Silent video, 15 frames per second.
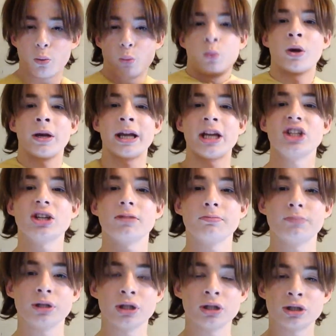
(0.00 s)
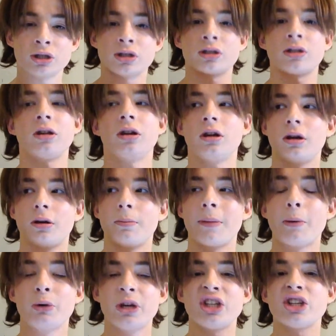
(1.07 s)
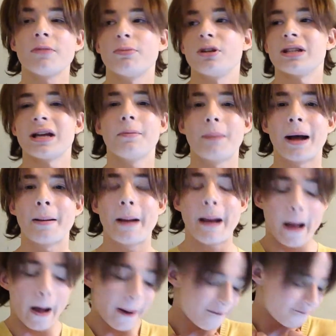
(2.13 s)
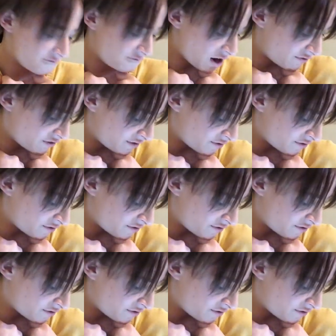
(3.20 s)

woolly jumpers and my fluffy